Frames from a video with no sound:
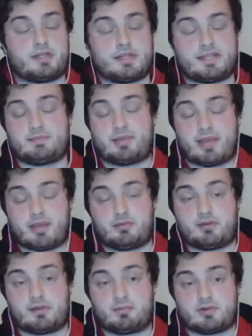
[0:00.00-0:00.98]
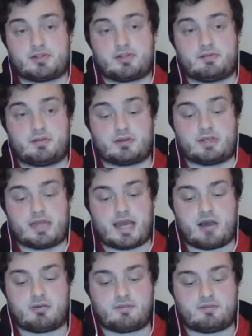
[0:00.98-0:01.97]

They need to be getting 3 points if they're going to get out